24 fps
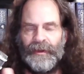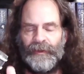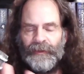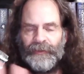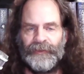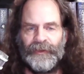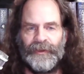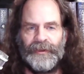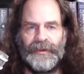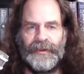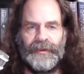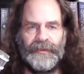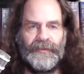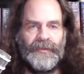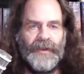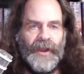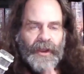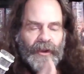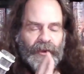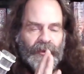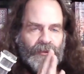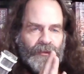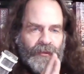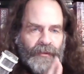alternative,
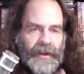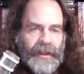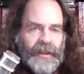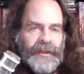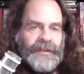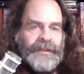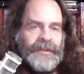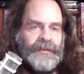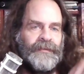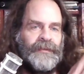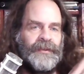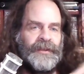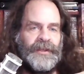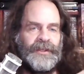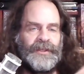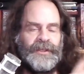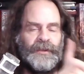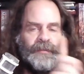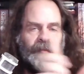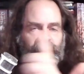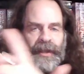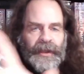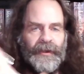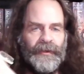relatively
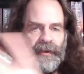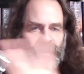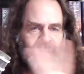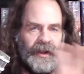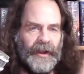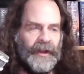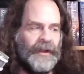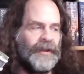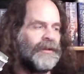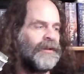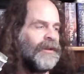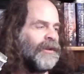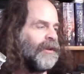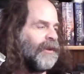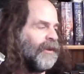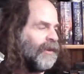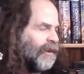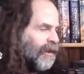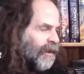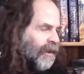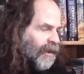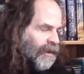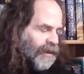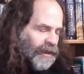superior
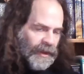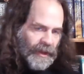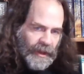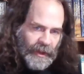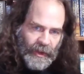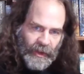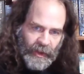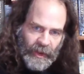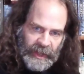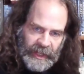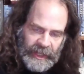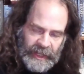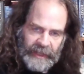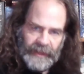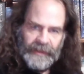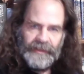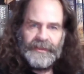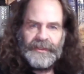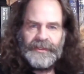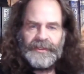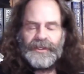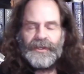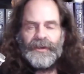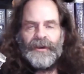in
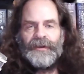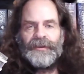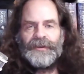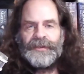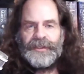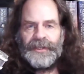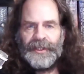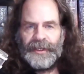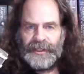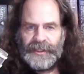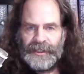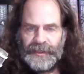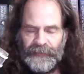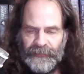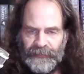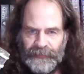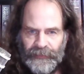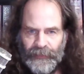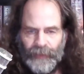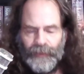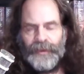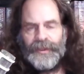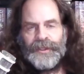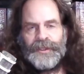this context
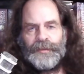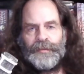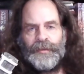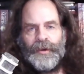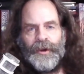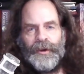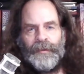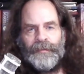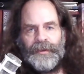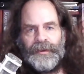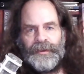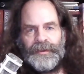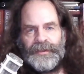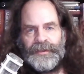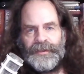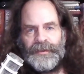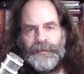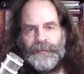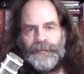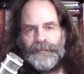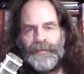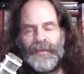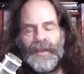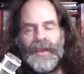for this purpose.
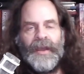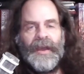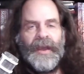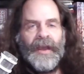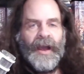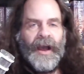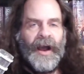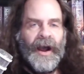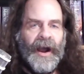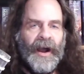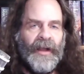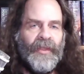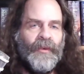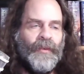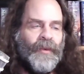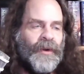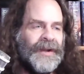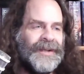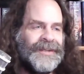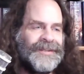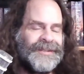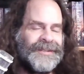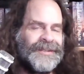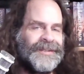
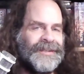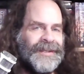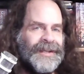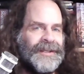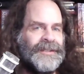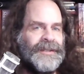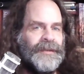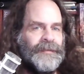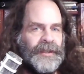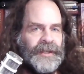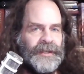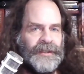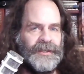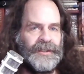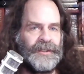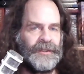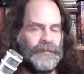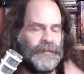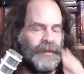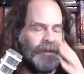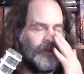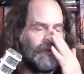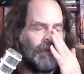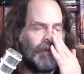Otherwise, to say something is
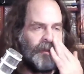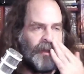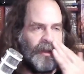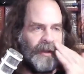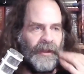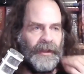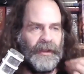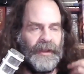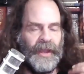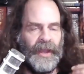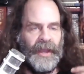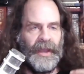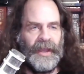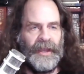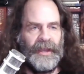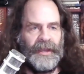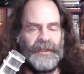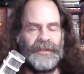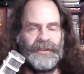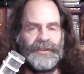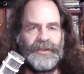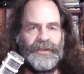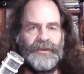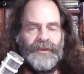superior
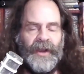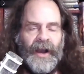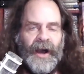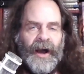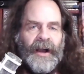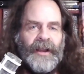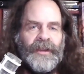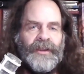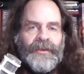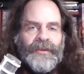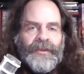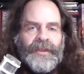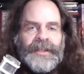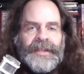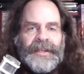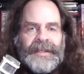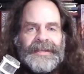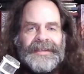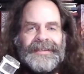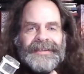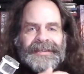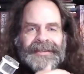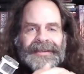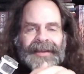is to argue that it
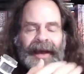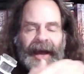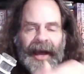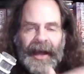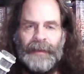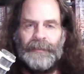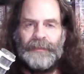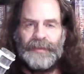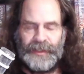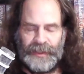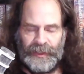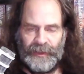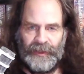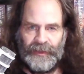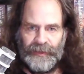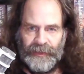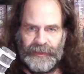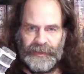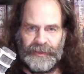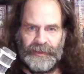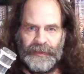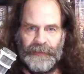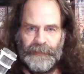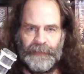is an
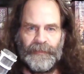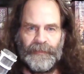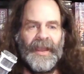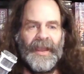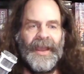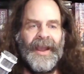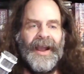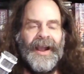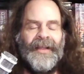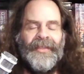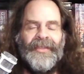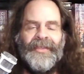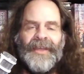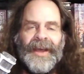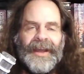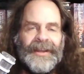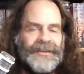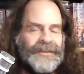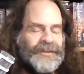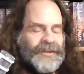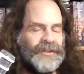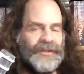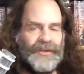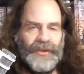absolute, and that
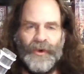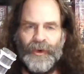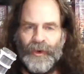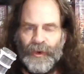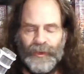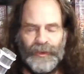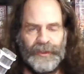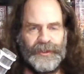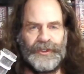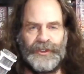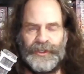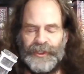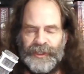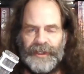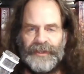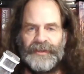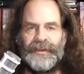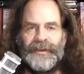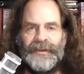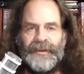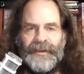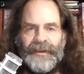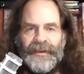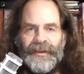is just horse shit,
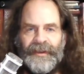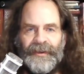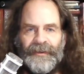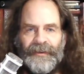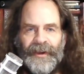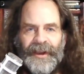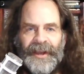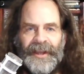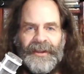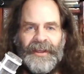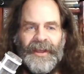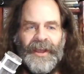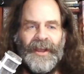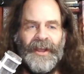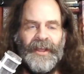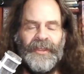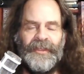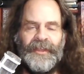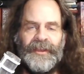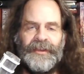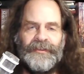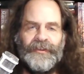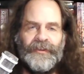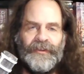right?
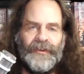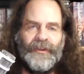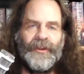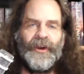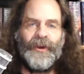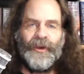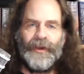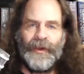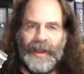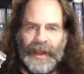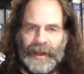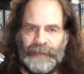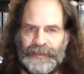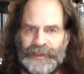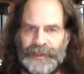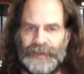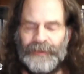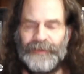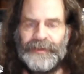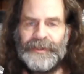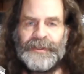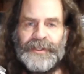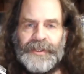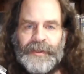There's no
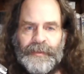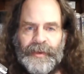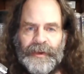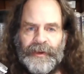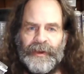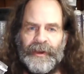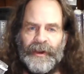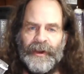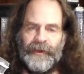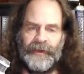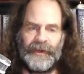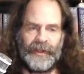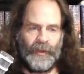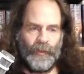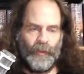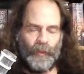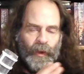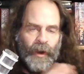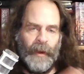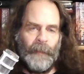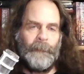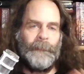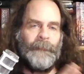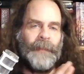absolute in superiority.
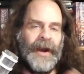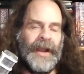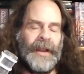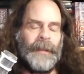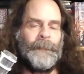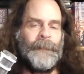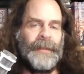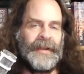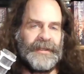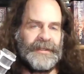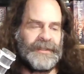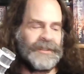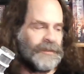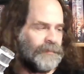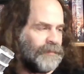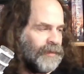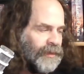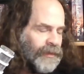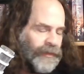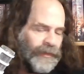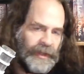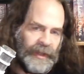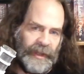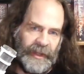What might be
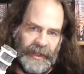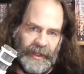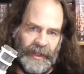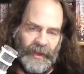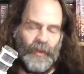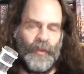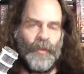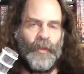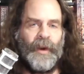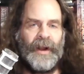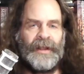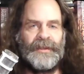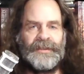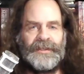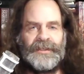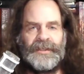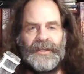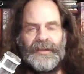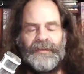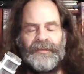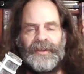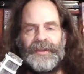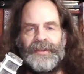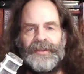superior in one
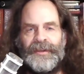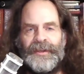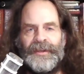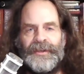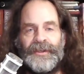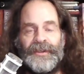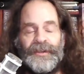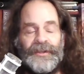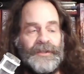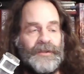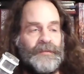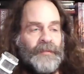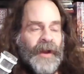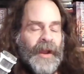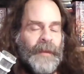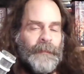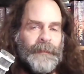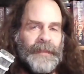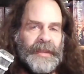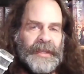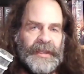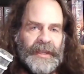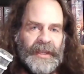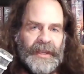set of conditions might
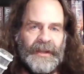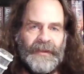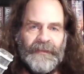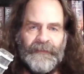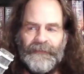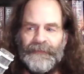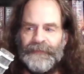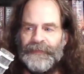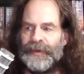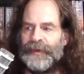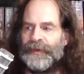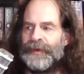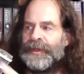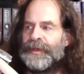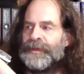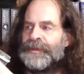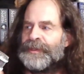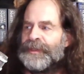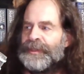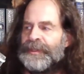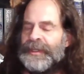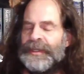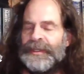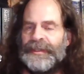be inferior
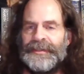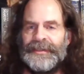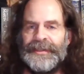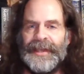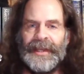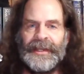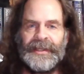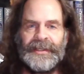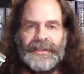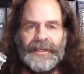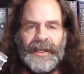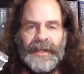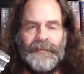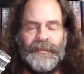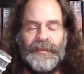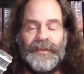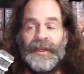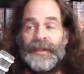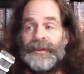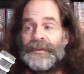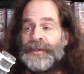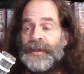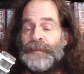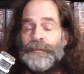to the exact same
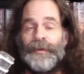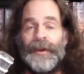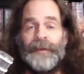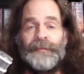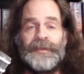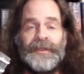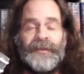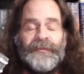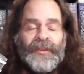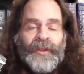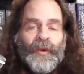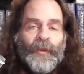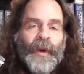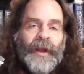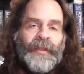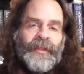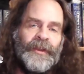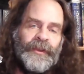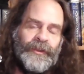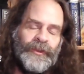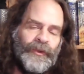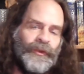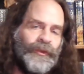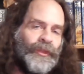things, and perhaps even the one
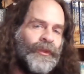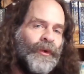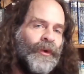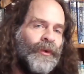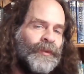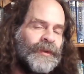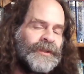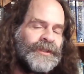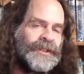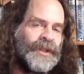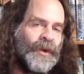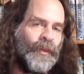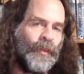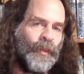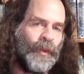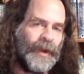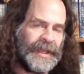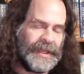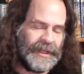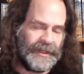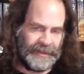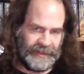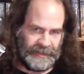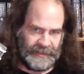that you thought was the
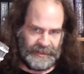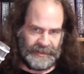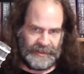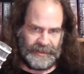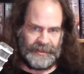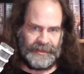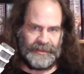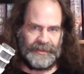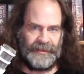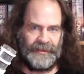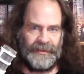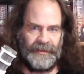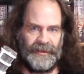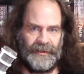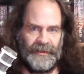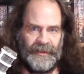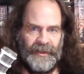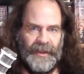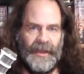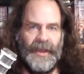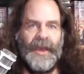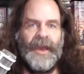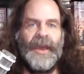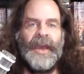weakest
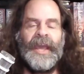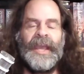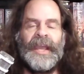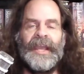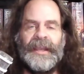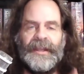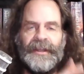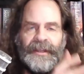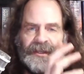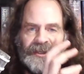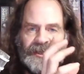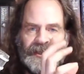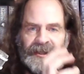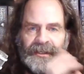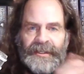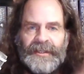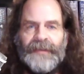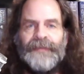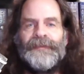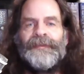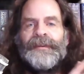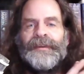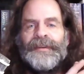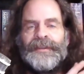in a
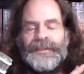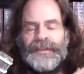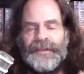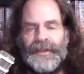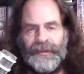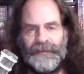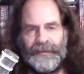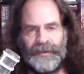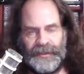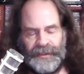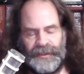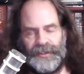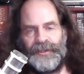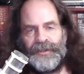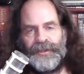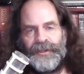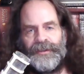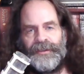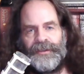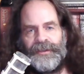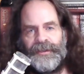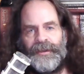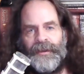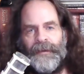different set of
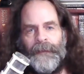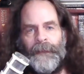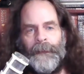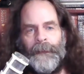conditions.